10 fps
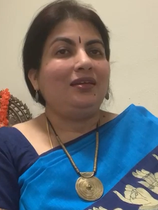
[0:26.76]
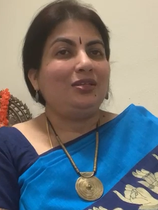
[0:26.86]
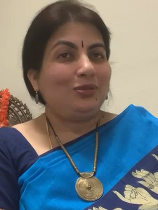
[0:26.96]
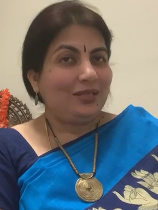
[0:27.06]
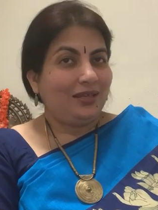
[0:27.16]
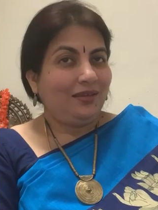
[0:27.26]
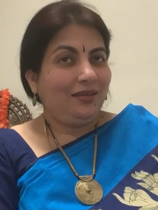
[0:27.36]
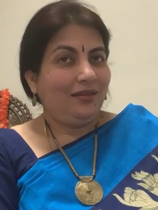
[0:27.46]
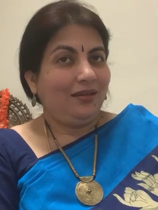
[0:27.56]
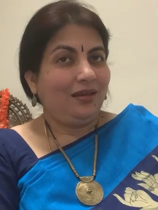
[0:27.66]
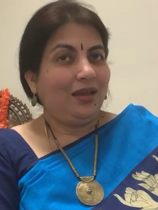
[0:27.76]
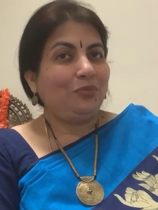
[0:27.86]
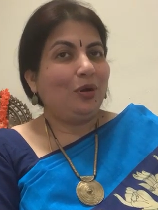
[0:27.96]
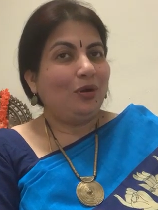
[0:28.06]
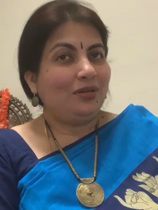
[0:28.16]
Today, I'm
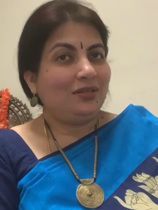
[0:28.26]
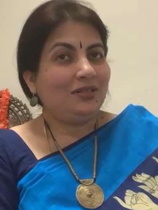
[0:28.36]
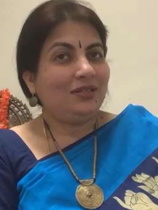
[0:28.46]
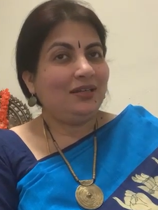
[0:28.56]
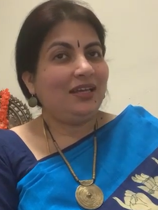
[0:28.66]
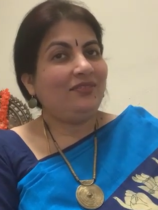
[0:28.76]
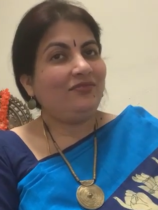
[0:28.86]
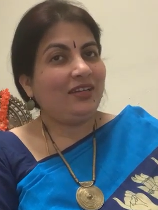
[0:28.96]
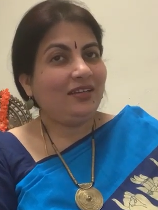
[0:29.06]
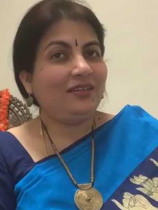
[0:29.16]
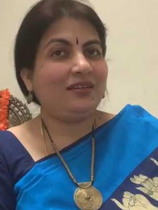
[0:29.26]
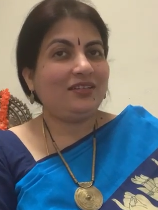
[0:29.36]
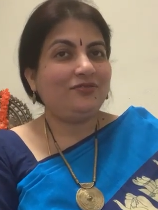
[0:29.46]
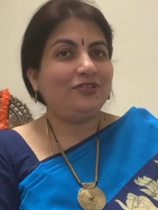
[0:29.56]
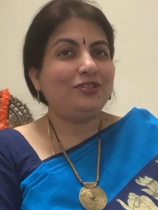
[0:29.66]
honored and very
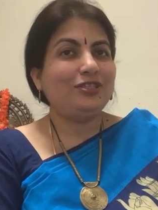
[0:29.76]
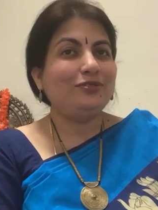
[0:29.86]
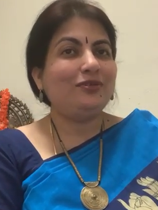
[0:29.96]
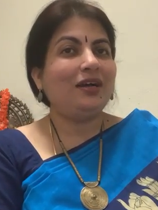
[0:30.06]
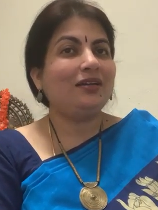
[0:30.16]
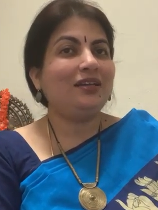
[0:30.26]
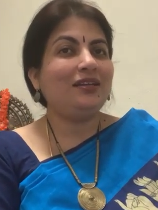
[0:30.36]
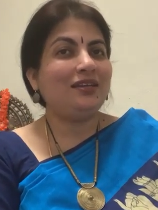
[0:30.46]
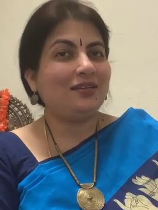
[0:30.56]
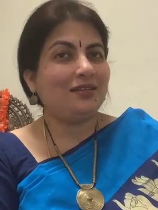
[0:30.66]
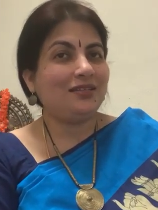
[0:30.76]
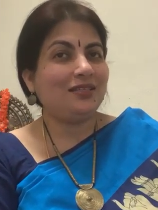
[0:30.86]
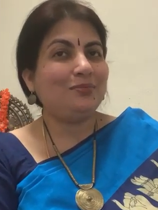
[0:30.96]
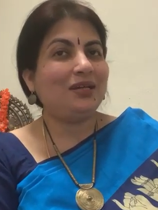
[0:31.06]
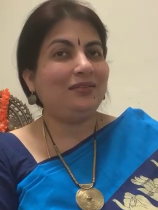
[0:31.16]
grateful to AKHIL
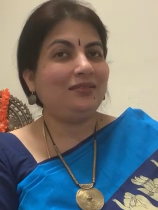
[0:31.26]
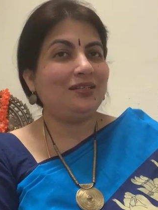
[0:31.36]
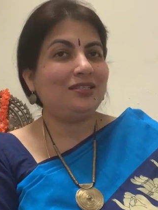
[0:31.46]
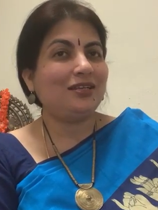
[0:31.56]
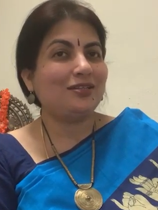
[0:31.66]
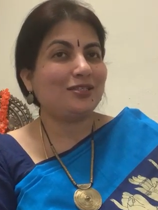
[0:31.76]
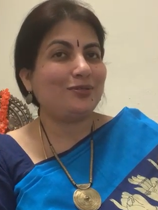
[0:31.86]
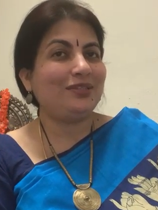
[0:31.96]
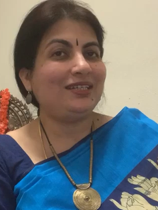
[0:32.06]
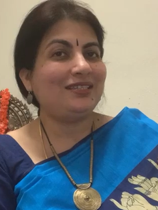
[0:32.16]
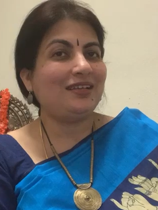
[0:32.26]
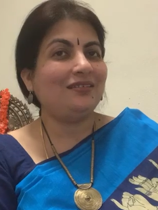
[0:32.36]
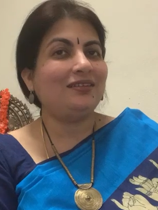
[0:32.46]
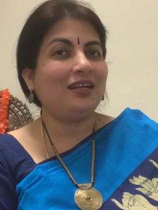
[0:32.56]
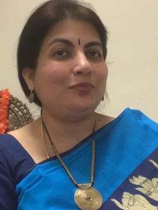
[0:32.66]
NATRAJAM AANTAR SANSKRUTIK
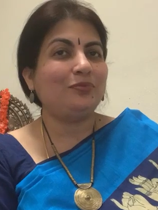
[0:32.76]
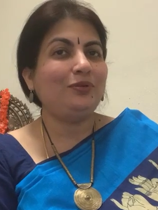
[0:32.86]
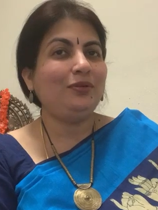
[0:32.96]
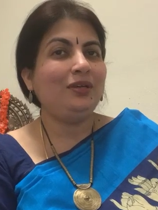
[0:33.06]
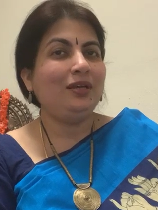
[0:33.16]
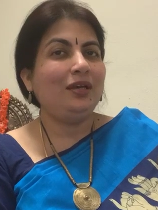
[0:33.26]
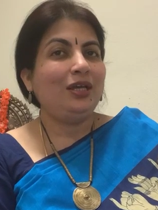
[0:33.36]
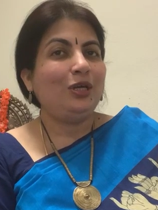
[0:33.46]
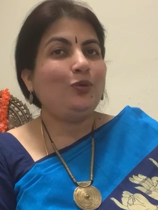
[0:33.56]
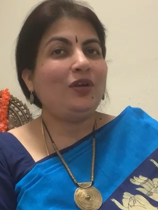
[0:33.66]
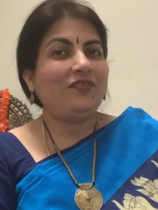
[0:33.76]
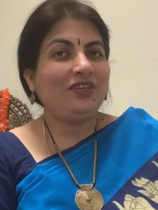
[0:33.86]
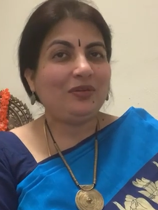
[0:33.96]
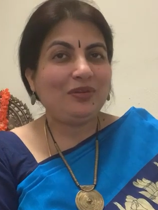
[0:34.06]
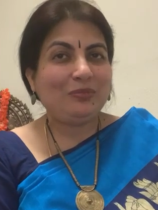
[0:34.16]
SANGH NAGPUR who have
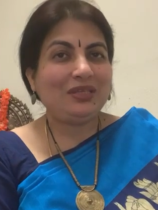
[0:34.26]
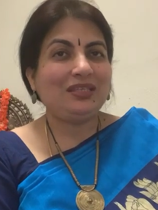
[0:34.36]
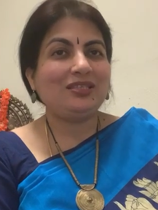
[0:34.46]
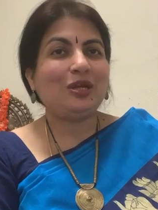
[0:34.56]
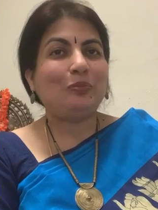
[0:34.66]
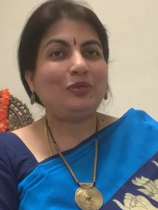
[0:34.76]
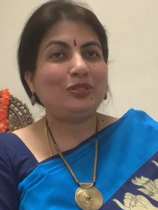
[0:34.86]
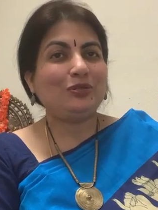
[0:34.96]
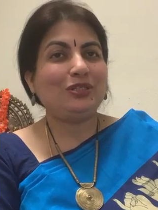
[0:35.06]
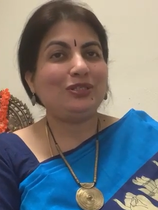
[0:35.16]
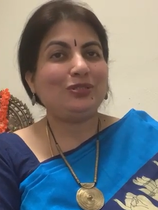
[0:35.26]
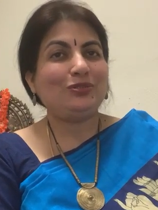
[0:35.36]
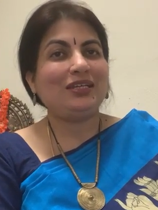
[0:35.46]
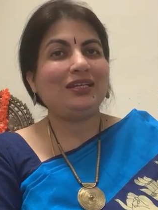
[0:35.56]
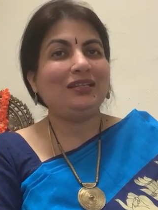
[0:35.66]
given me this opportunity to
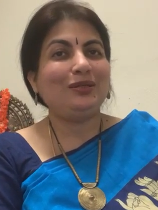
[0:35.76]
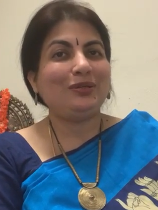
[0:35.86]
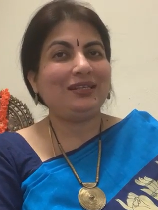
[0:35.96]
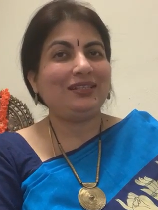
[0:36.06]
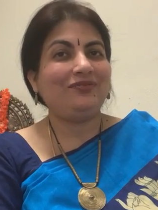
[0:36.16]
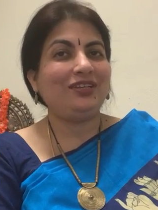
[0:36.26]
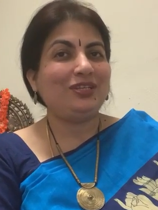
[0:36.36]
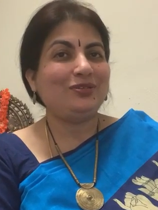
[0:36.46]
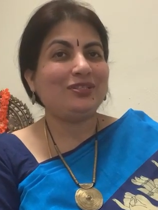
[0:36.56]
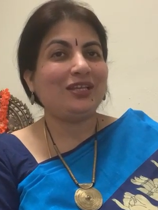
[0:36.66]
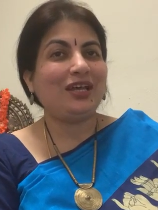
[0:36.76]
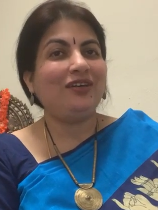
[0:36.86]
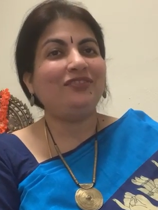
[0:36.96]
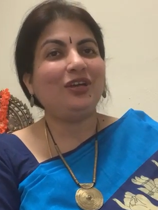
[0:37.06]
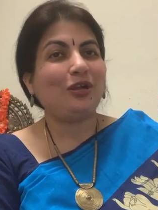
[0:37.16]
take a look at the videos
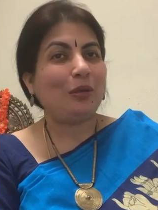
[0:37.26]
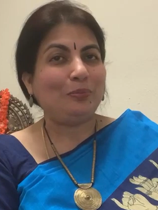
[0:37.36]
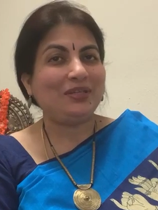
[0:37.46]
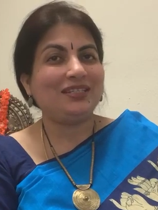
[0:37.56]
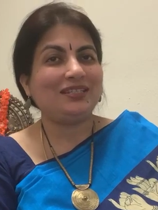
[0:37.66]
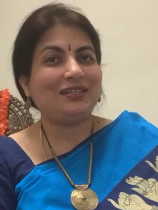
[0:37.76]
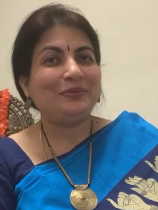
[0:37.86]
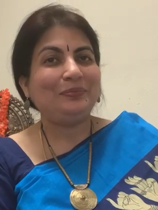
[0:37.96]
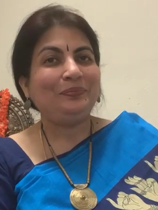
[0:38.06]
of the competitor.